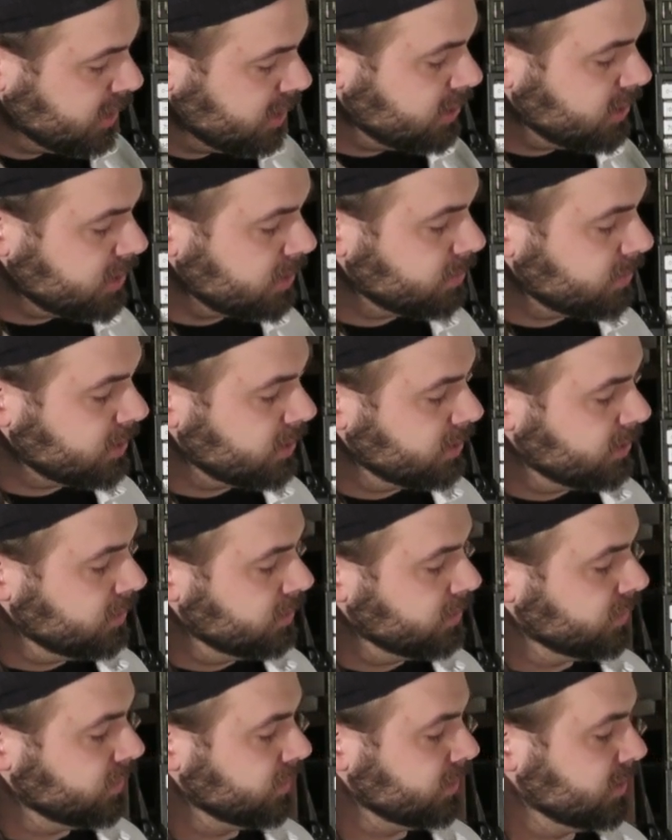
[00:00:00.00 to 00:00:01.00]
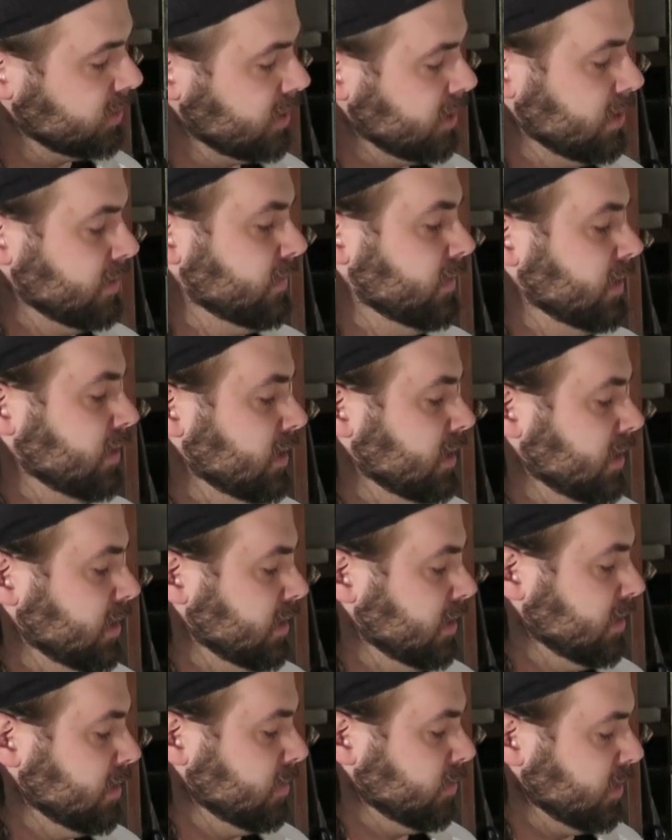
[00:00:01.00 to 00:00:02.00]
There's some good useful stuff in
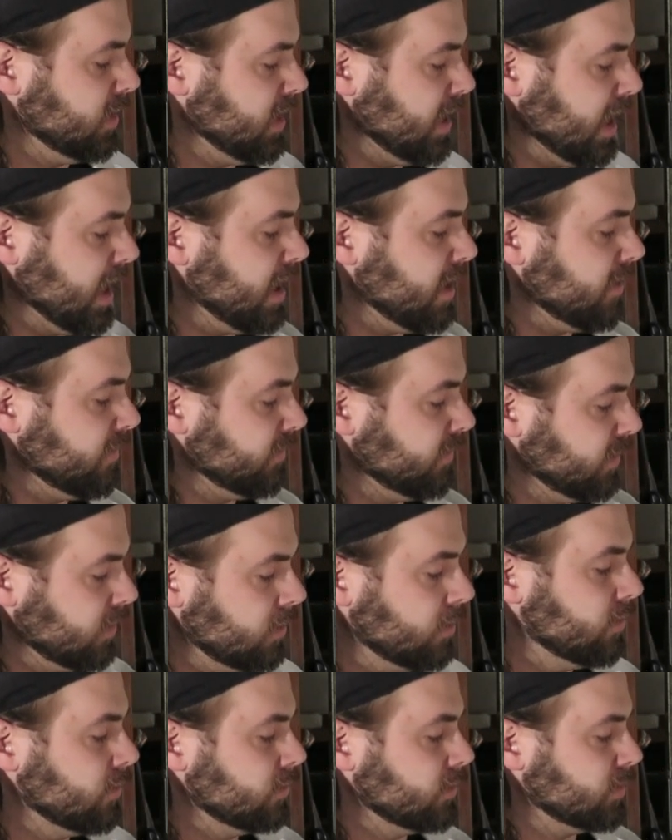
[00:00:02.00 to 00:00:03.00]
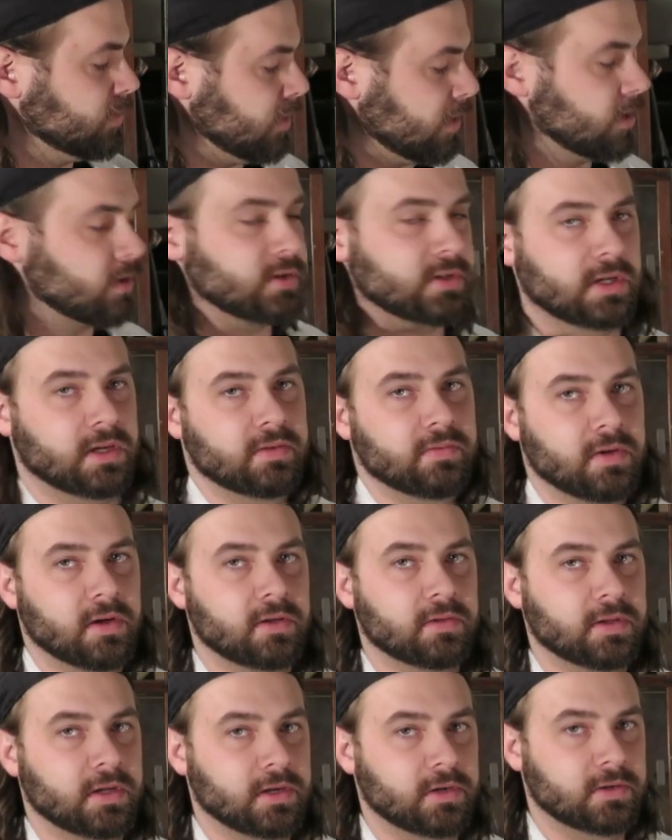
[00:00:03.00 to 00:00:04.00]
here, and we have used parts out of
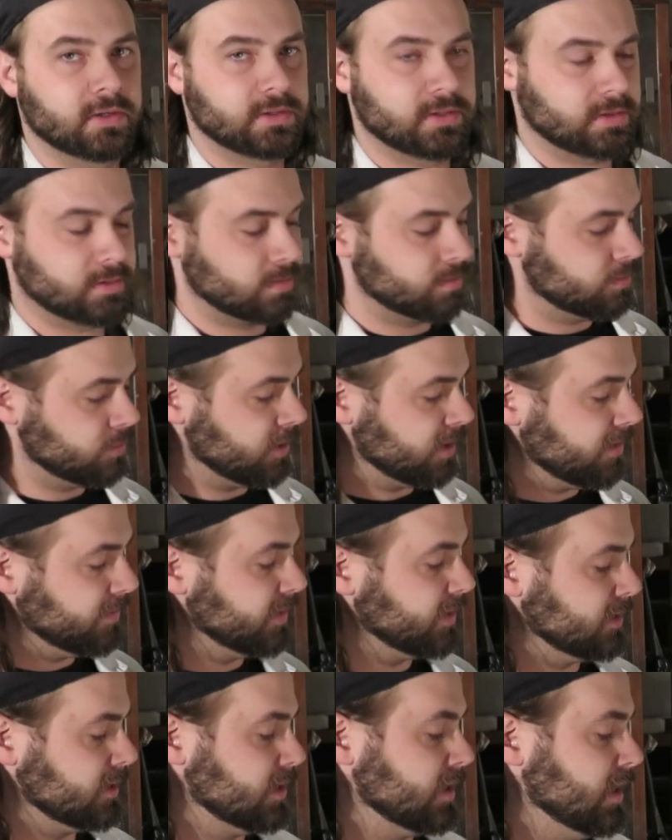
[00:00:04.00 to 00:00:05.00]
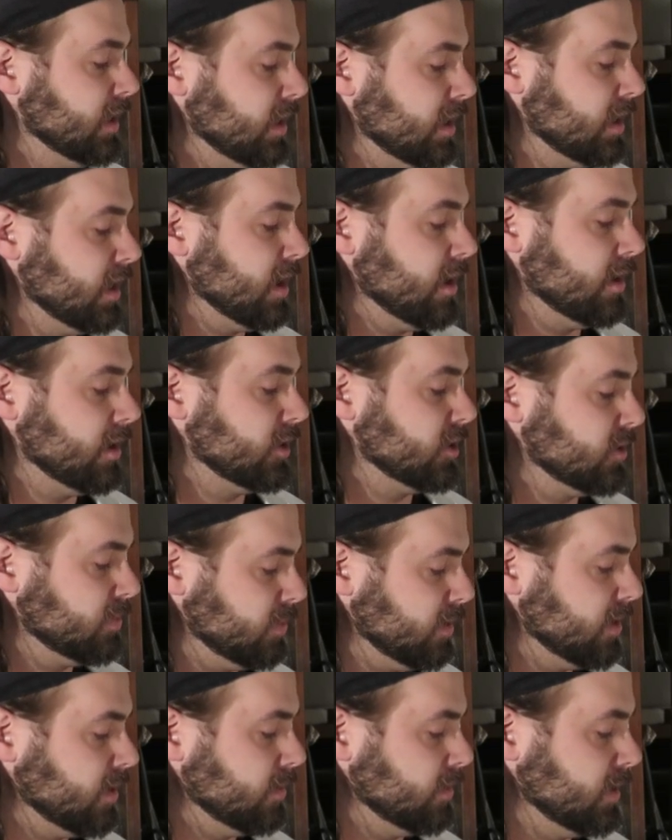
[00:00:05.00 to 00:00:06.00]
alternators previously in our
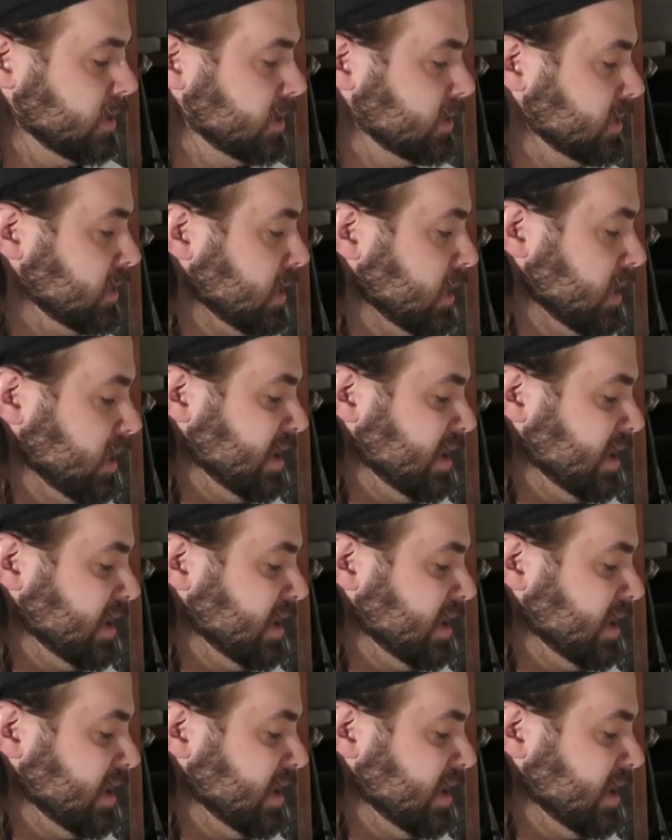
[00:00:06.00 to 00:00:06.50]
experiments.